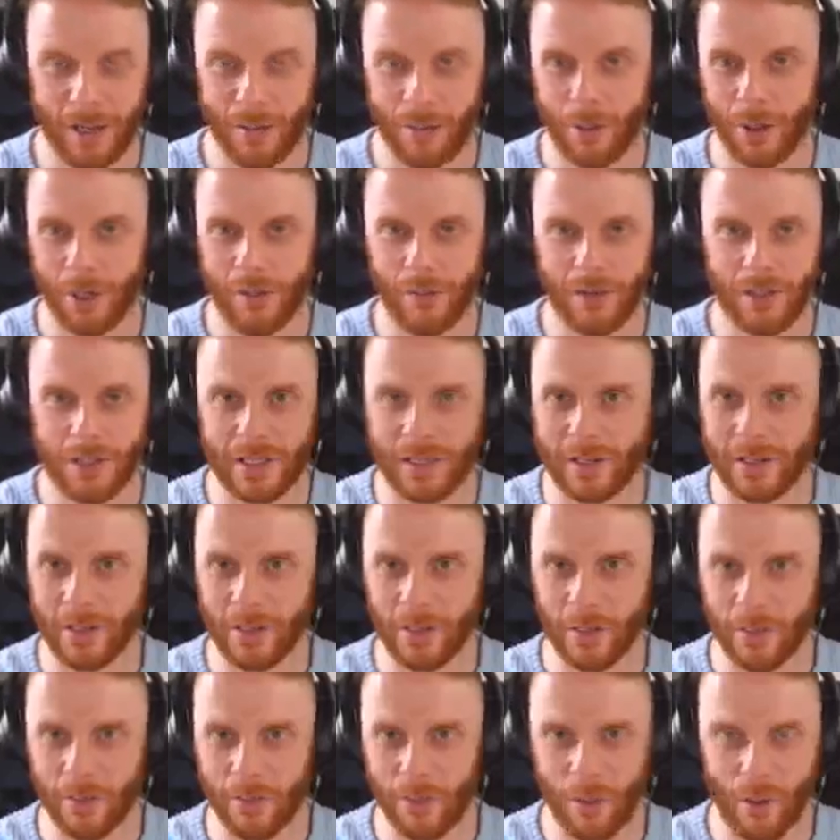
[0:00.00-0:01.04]
But if it's a little
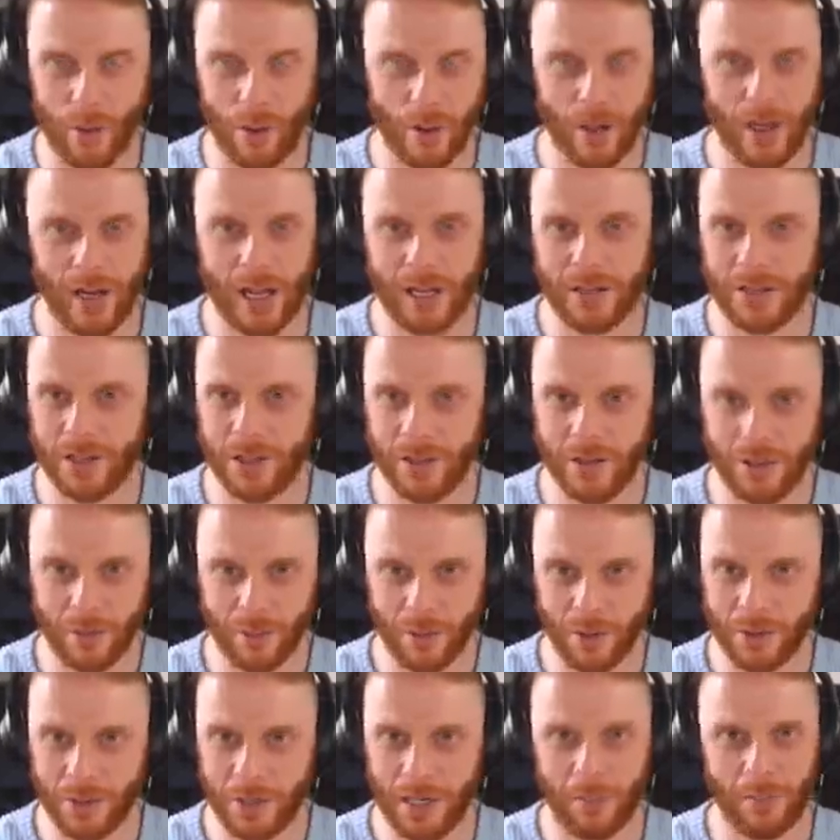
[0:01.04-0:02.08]
bit more as you do the
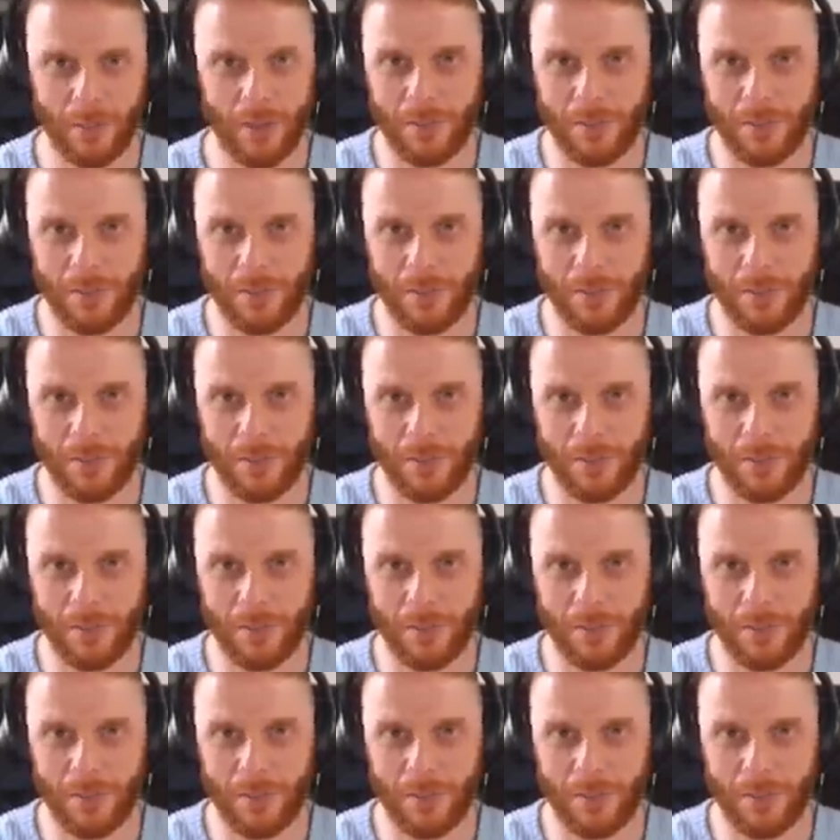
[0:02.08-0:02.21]
project,